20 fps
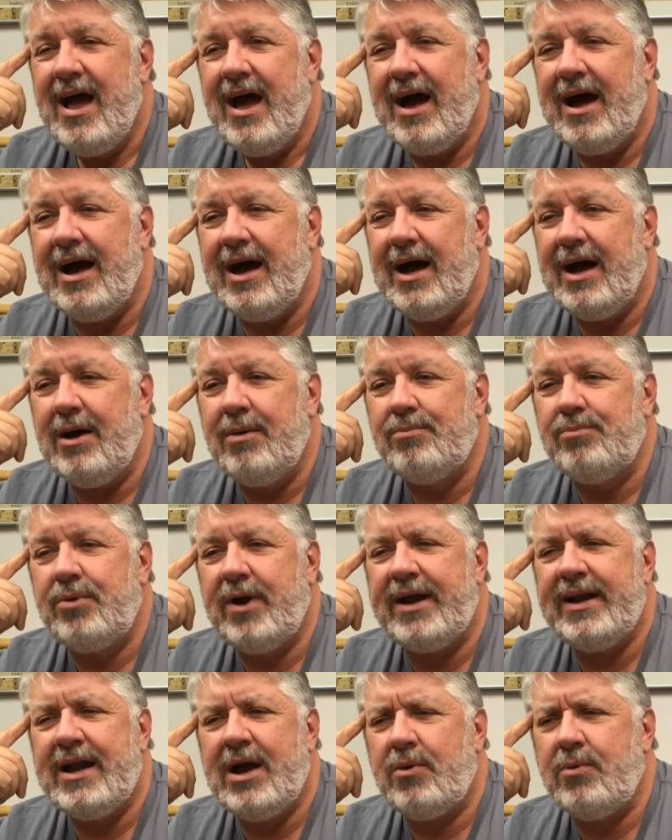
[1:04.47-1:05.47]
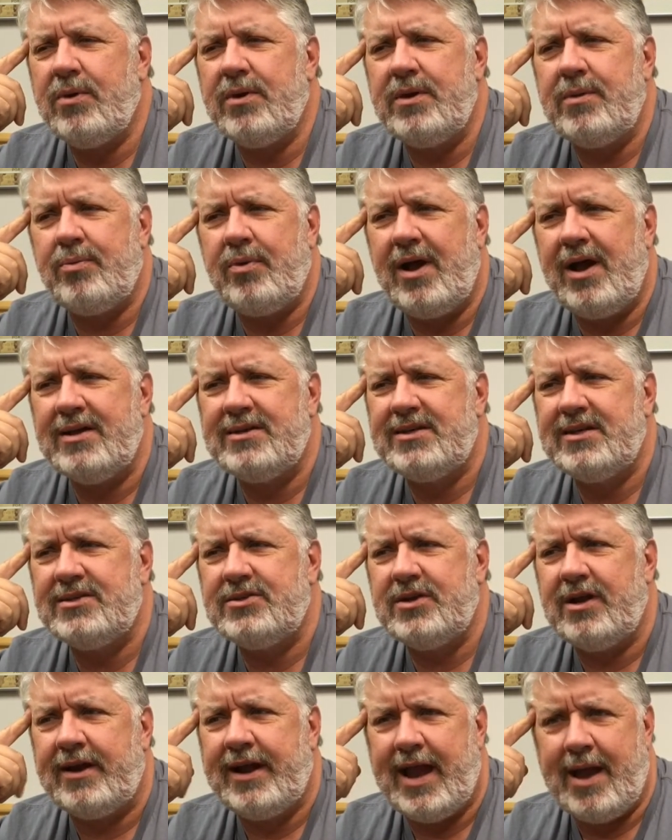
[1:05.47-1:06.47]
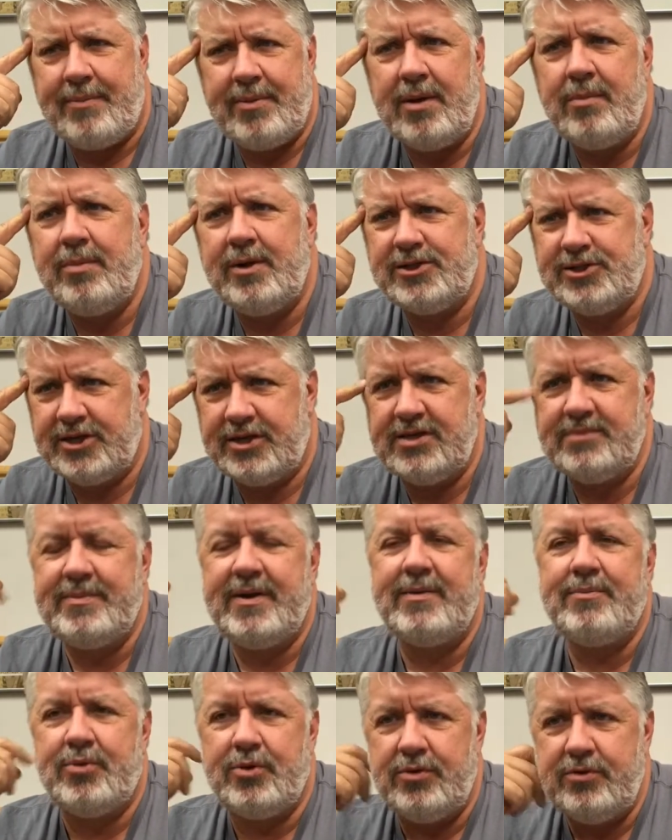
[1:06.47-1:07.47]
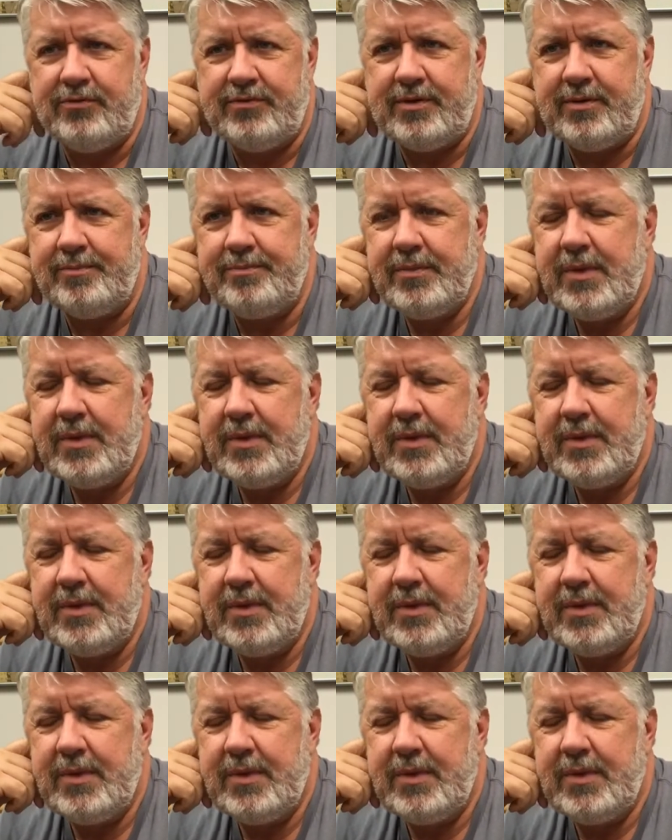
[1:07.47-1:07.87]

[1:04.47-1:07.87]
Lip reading: Right now we're in the process. Our capital budget has been approved.